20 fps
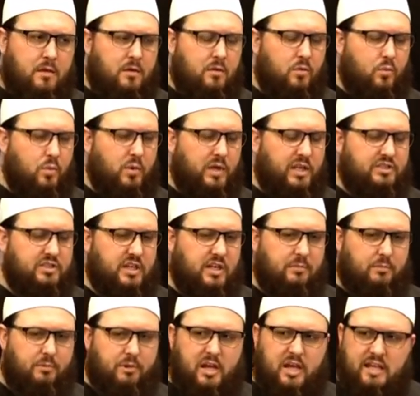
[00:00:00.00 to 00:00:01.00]
which
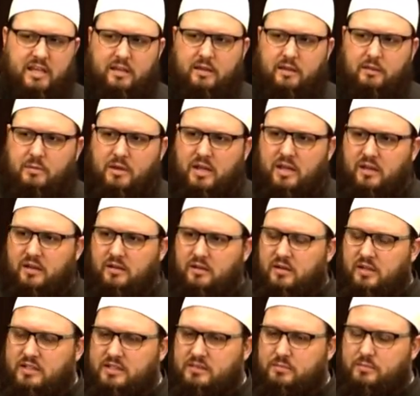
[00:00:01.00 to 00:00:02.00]
Ibrahim and
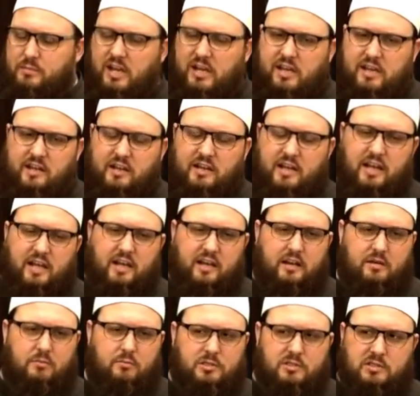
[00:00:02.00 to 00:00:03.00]
Ismail
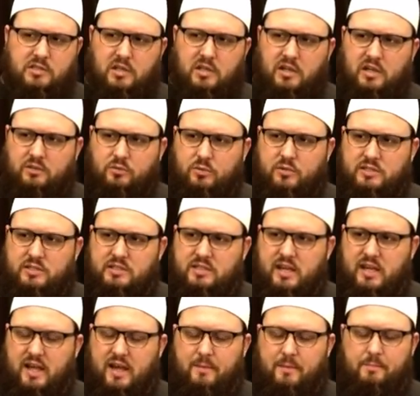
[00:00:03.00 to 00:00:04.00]
alayhim
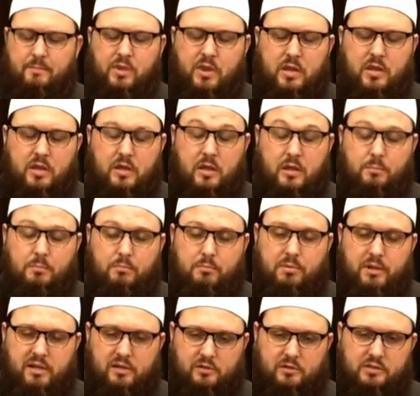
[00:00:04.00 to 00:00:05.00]
salatu
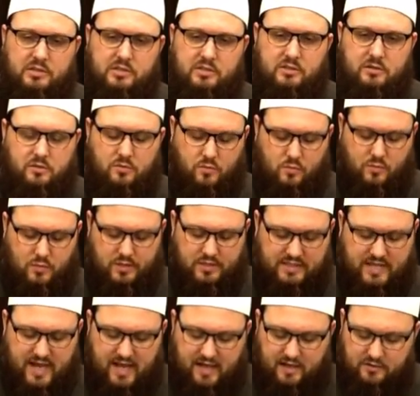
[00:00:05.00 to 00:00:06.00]
built was
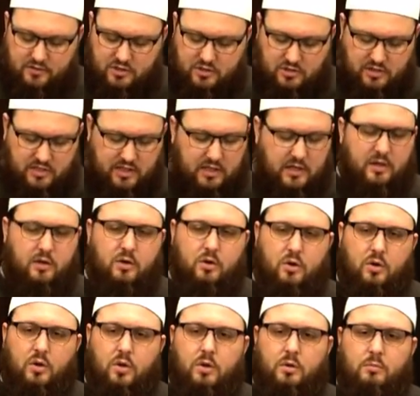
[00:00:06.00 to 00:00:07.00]
actually
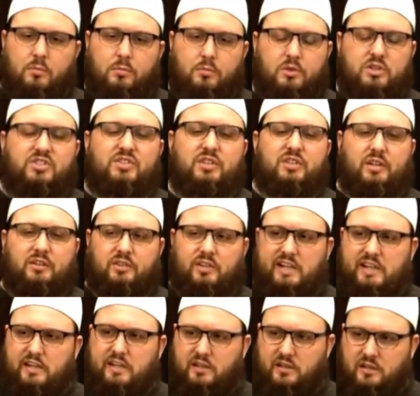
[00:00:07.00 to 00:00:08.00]

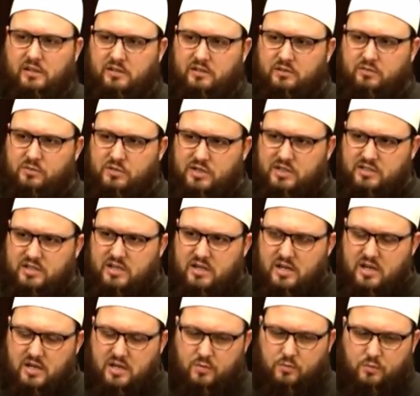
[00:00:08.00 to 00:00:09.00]
mustatil. It was
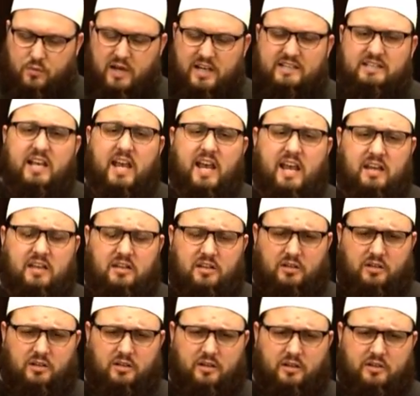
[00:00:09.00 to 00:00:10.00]

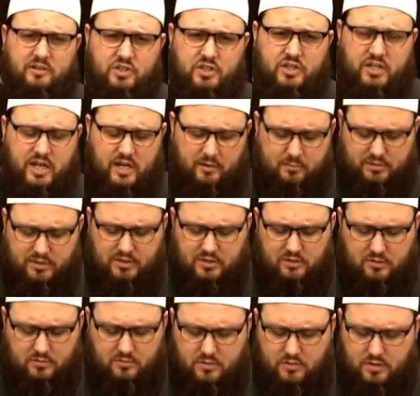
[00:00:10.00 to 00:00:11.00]
rectangular in shape. So